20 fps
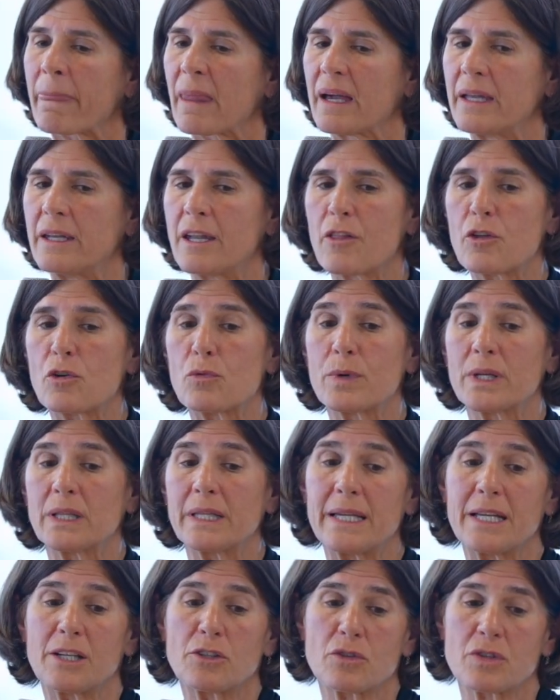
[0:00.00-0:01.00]
Another
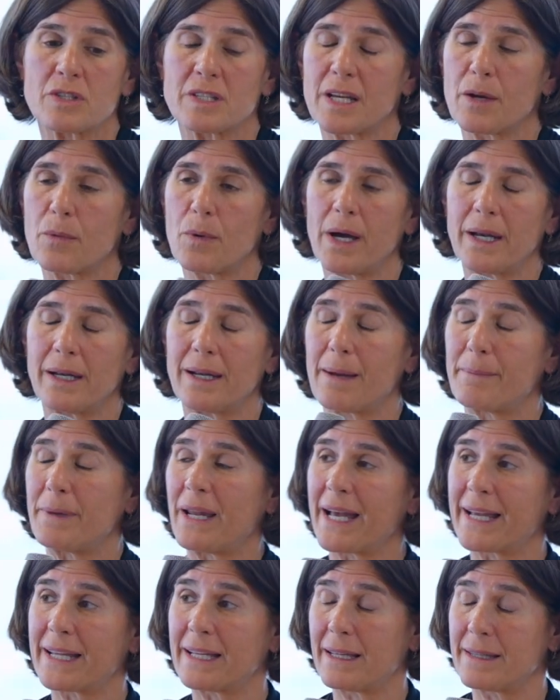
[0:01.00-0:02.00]
really interesting one, and I mean,
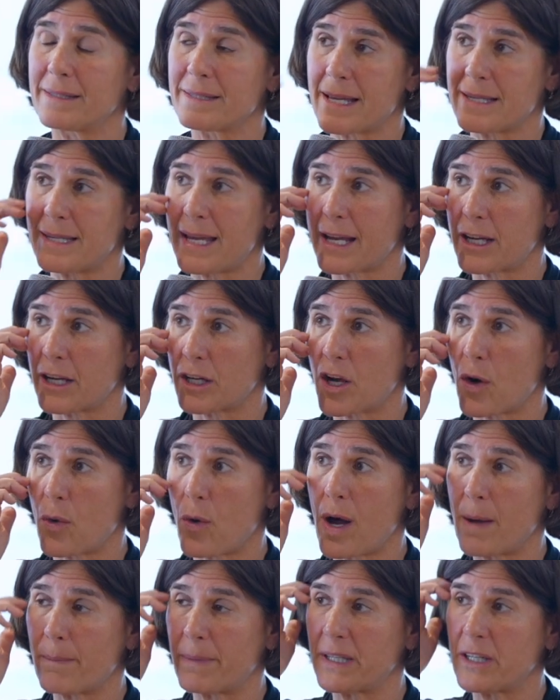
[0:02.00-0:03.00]
as I said, I could go
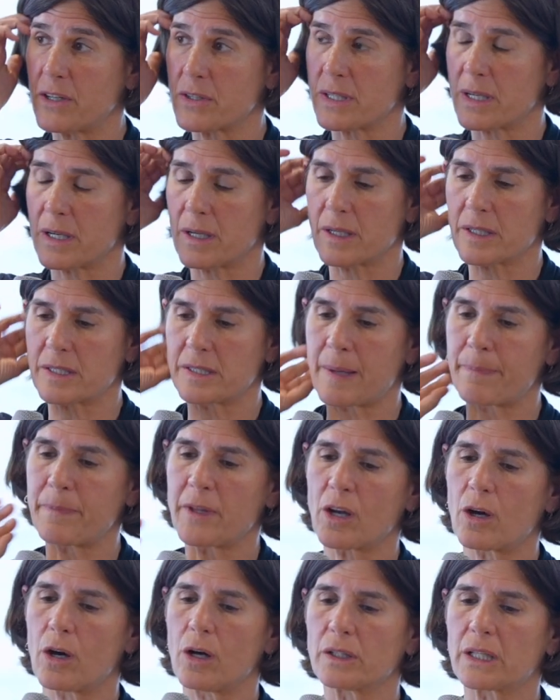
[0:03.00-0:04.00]
on, but there's
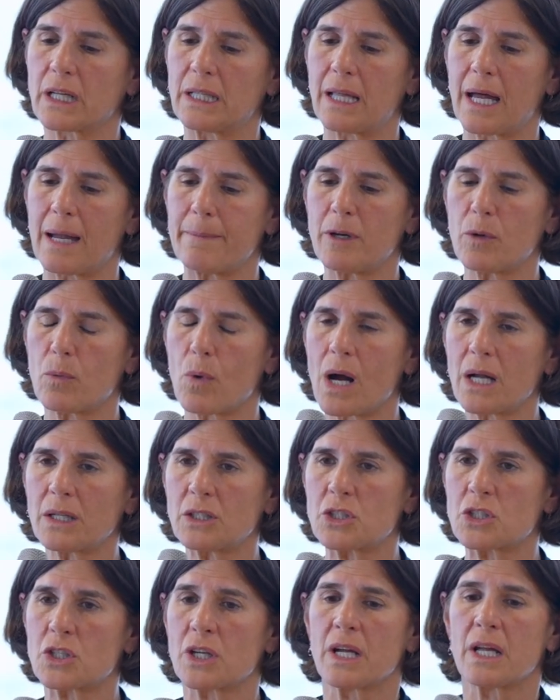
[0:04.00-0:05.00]
something called Climate
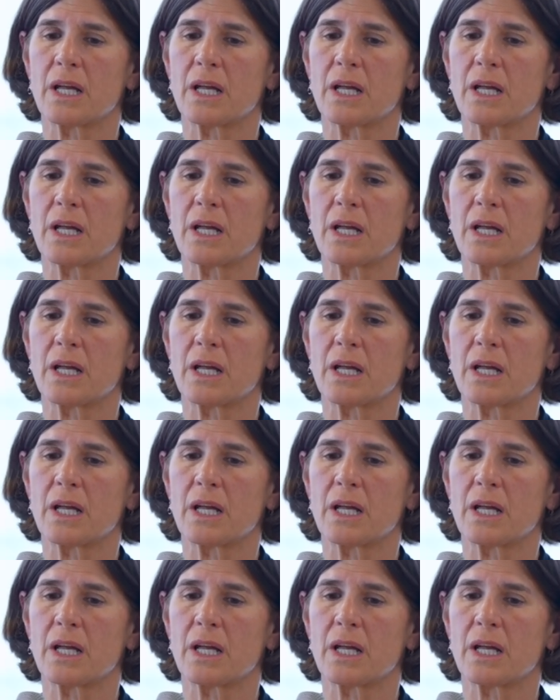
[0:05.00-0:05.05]
Watch,